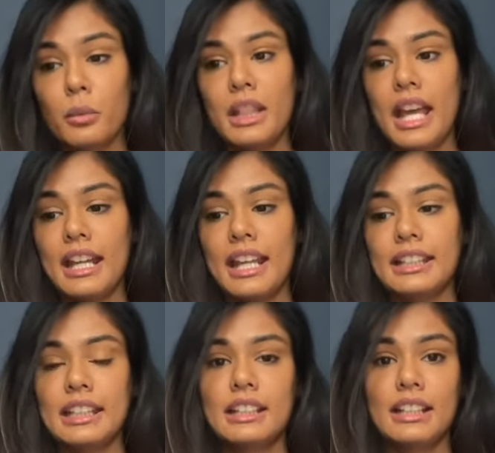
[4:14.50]
with that, I
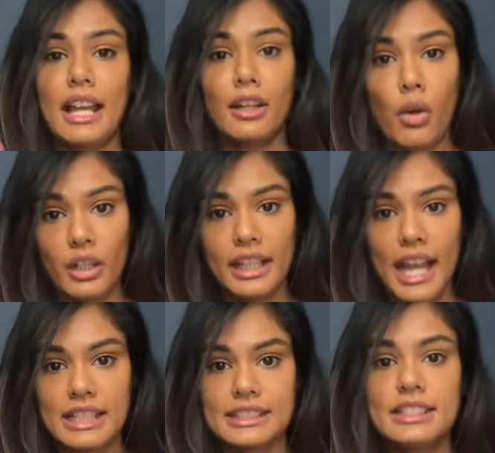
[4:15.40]
take the glycolic
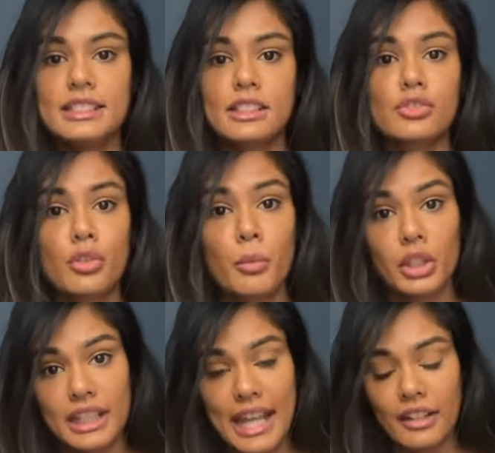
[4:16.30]
acid. This is from
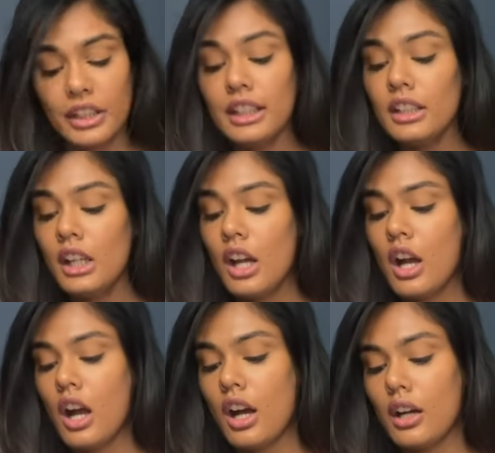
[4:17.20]
Ordinary.
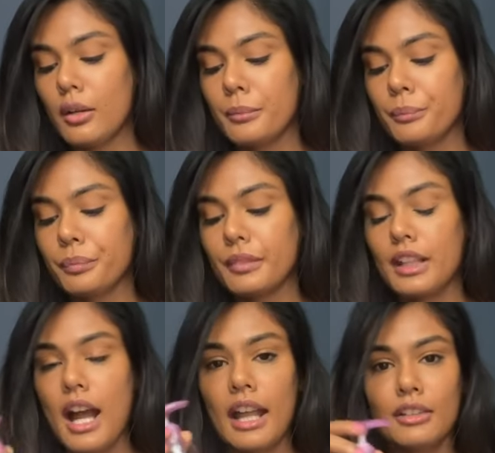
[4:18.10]

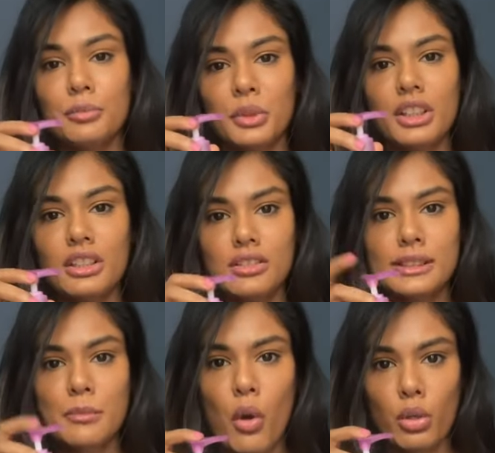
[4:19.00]
I have put it in a
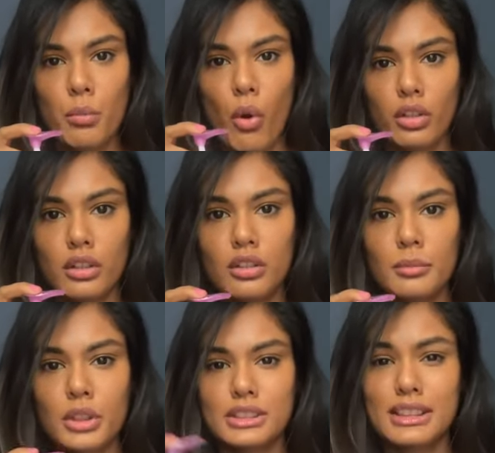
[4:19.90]
smaller bottle
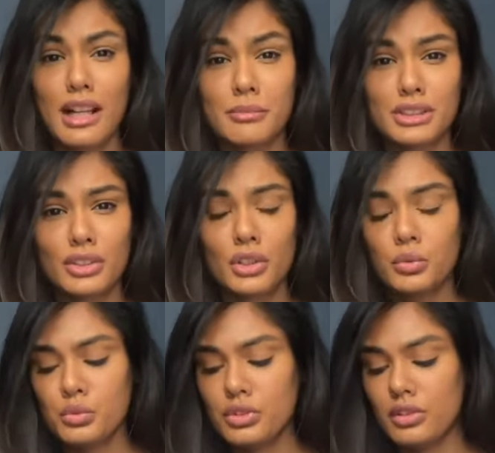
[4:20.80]
because it comes in a
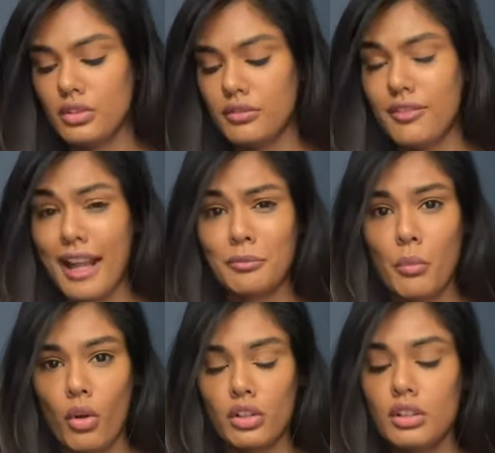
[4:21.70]
huge fat
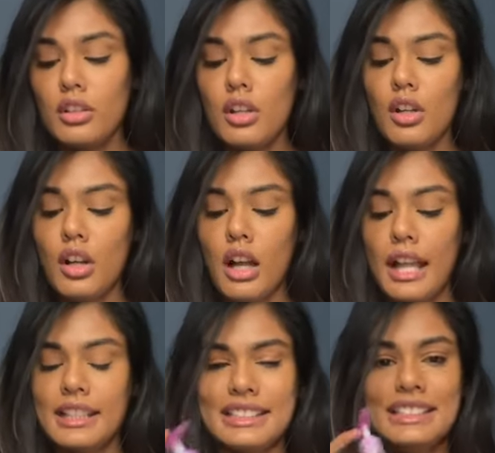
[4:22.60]
bottle
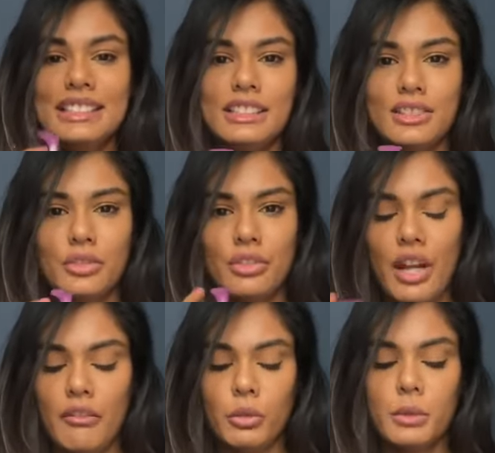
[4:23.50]
and this is easier to
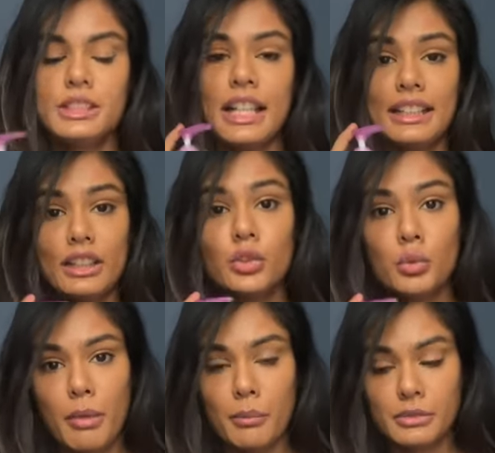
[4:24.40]
travel with. So I take 2
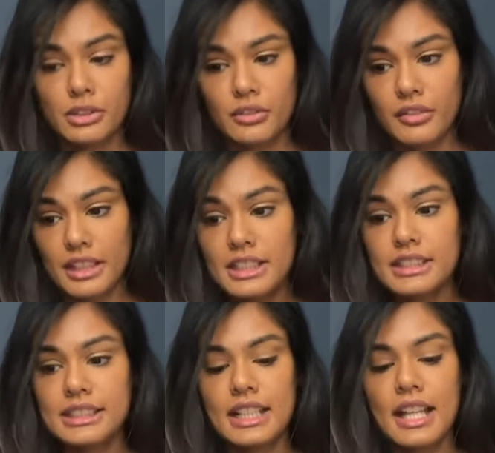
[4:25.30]
pumps of
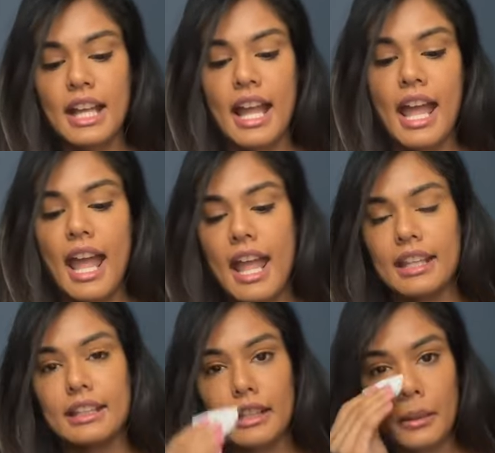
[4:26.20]
this
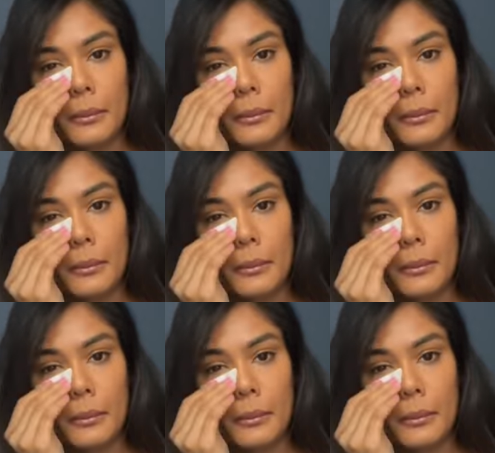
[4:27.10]
and